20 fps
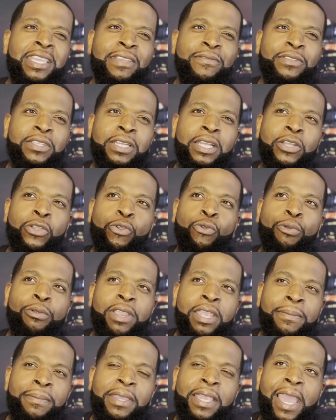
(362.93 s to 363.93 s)
gives it a
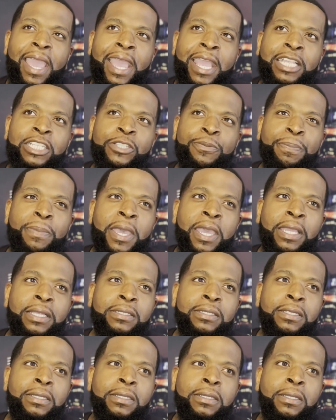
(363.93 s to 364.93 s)
creamy
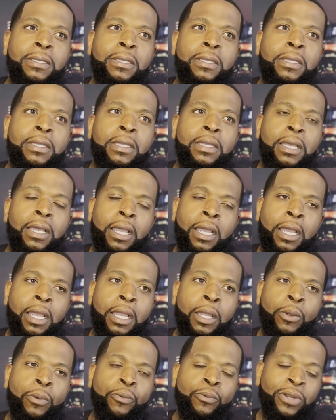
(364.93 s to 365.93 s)
aspect
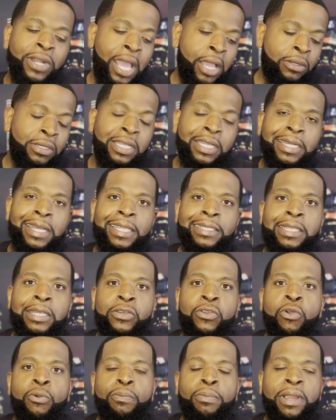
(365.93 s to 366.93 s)
without looking at the
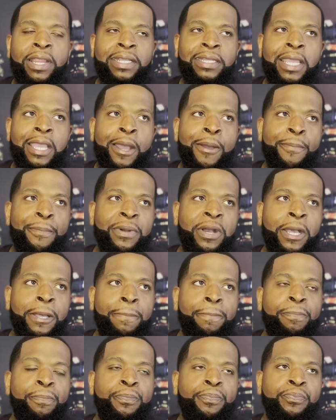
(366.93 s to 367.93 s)
note breakdown,
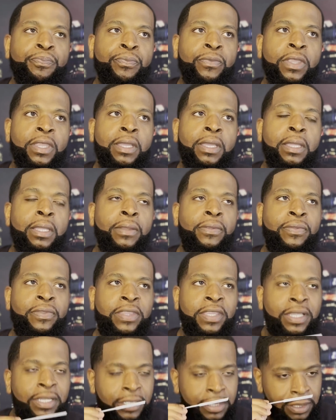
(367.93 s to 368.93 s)
but
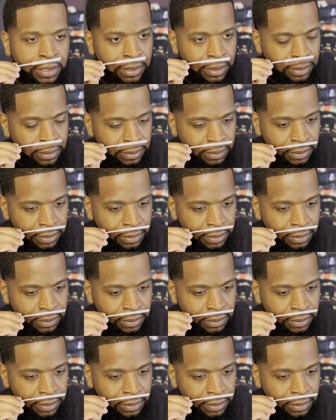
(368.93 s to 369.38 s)
this